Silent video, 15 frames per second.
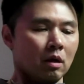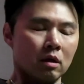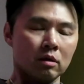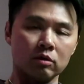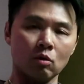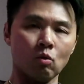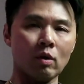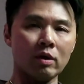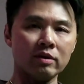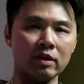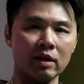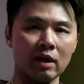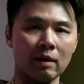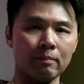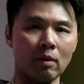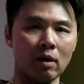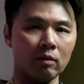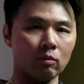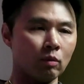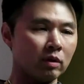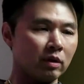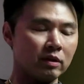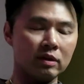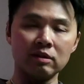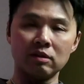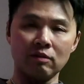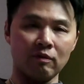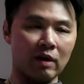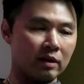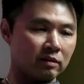So one day I bought one of these
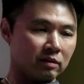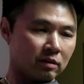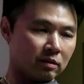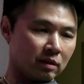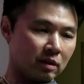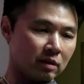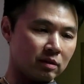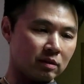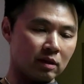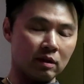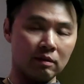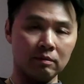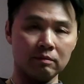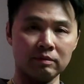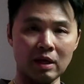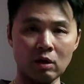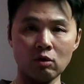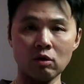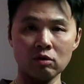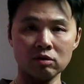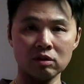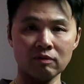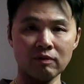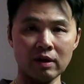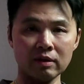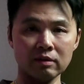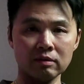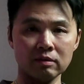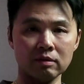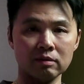devices. It's a terahertz
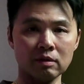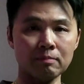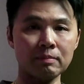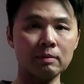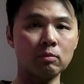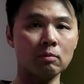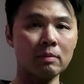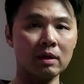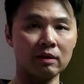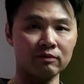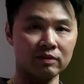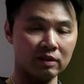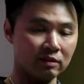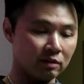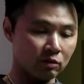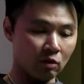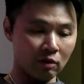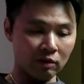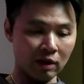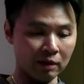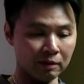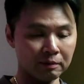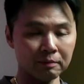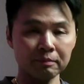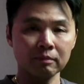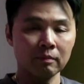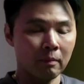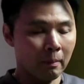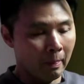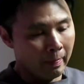device. Some people might have seen this online.
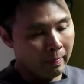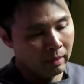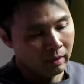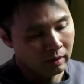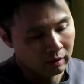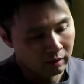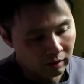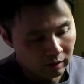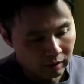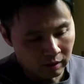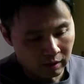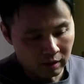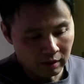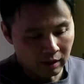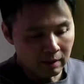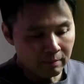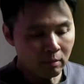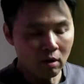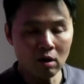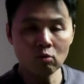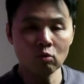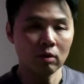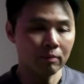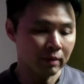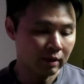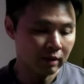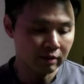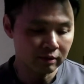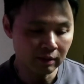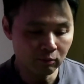And I bought one
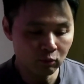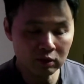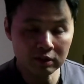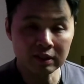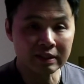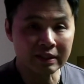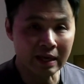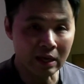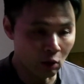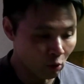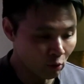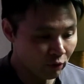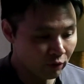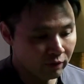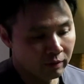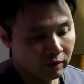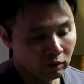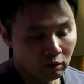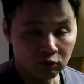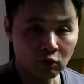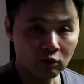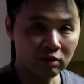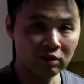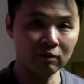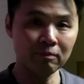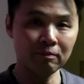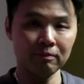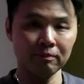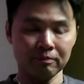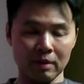because I'm really into health and alternative
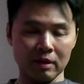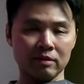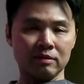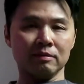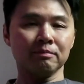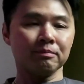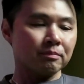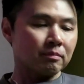medicine.